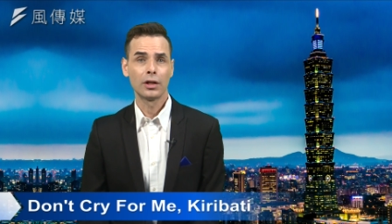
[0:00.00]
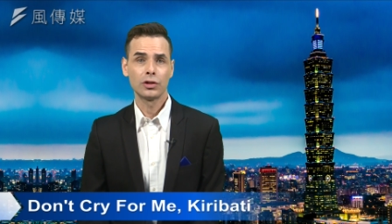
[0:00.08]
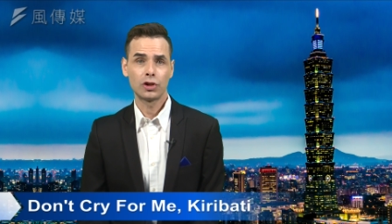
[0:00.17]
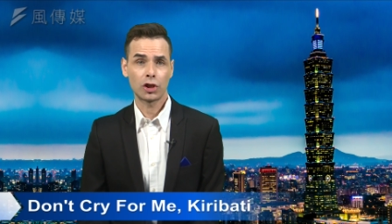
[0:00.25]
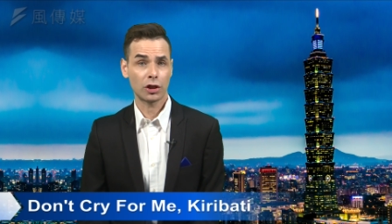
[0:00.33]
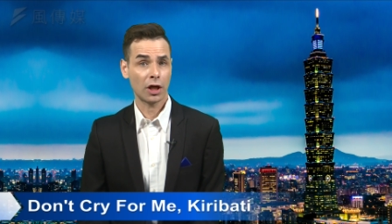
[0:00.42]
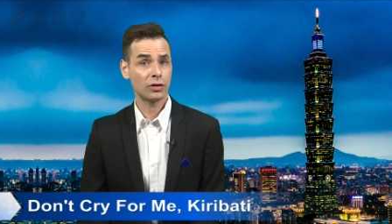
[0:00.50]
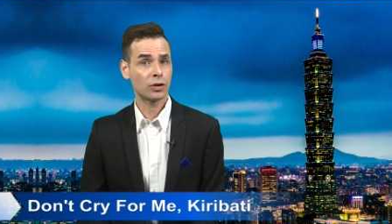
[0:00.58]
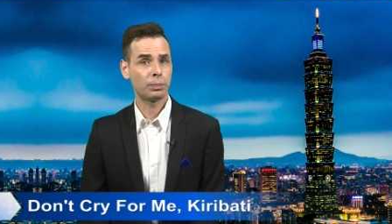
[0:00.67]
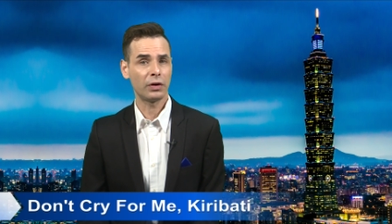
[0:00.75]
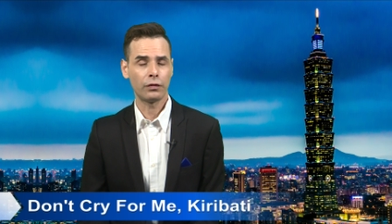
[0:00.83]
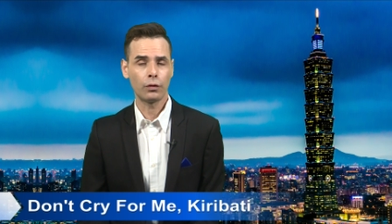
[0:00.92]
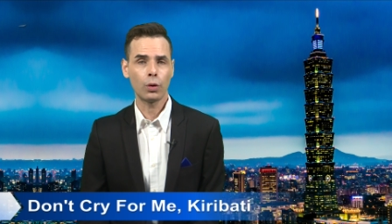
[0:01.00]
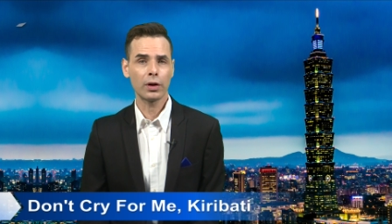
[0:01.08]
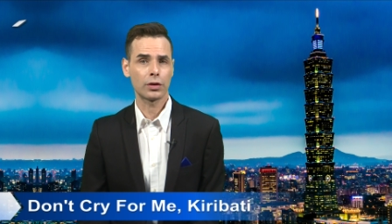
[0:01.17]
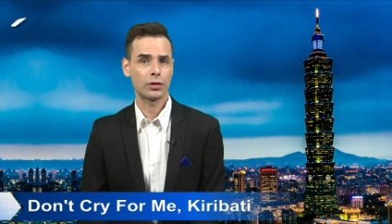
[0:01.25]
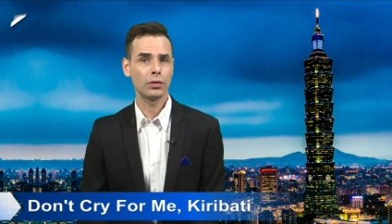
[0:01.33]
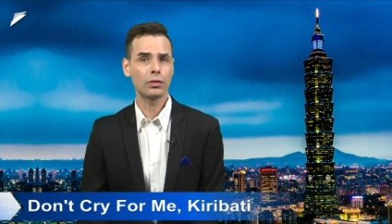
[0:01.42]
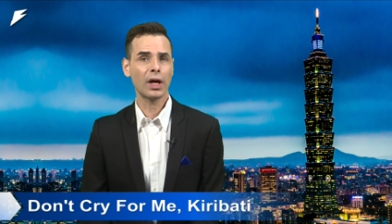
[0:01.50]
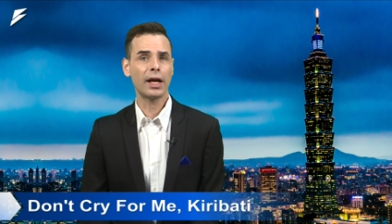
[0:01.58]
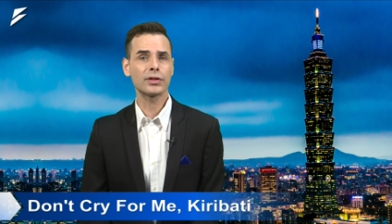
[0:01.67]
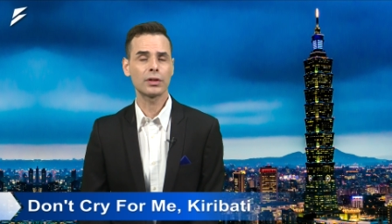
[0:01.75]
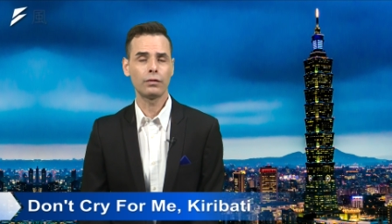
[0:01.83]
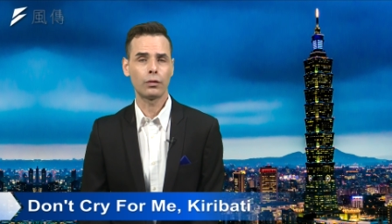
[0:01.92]
Just before the
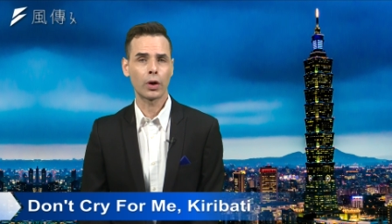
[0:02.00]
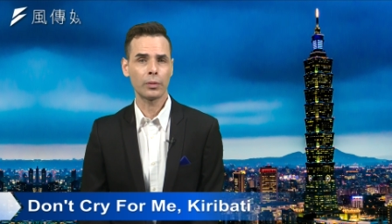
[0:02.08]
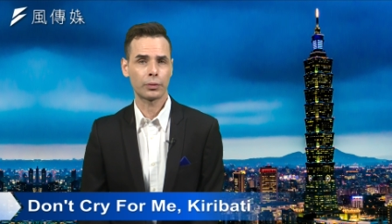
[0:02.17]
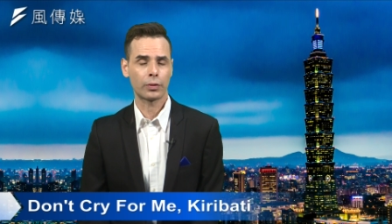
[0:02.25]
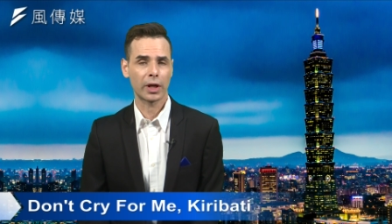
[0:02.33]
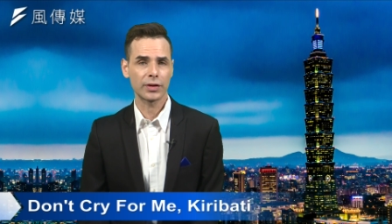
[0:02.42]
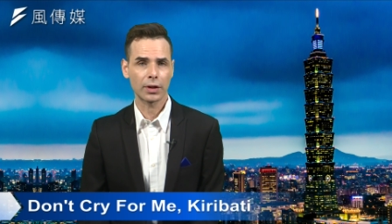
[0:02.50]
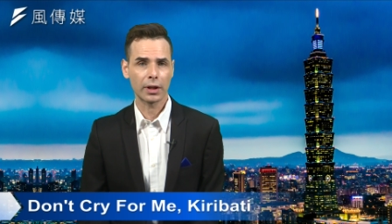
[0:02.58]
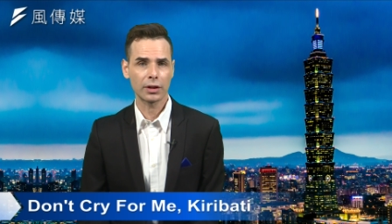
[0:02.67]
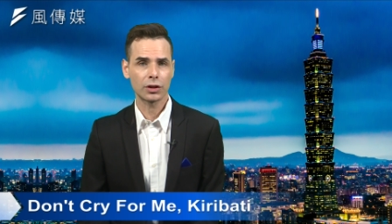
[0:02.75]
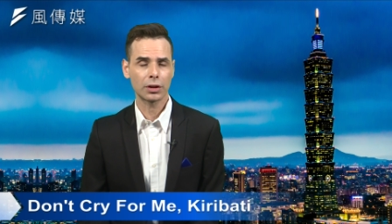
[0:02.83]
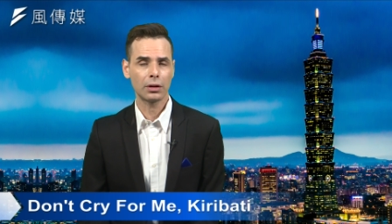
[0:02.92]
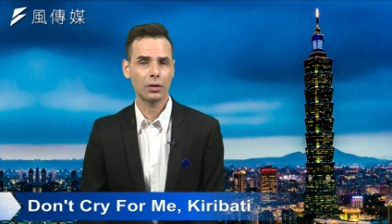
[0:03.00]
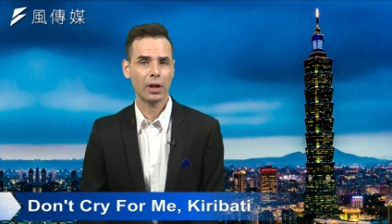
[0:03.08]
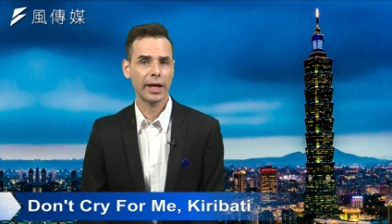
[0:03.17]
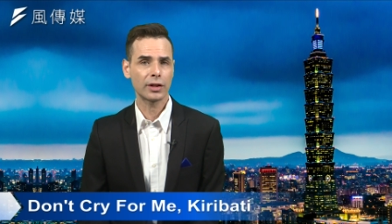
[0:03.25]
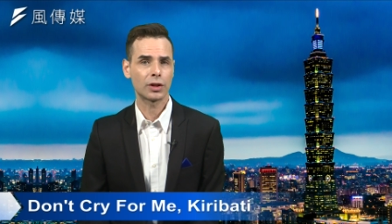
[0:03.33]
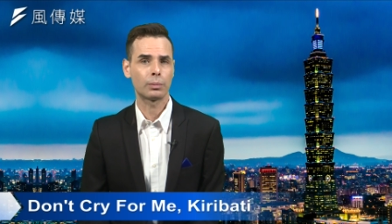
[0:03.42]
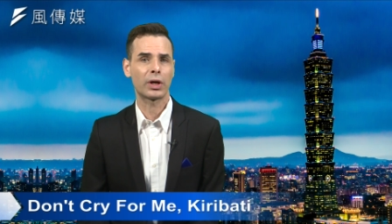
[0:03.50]
2004 presidential election.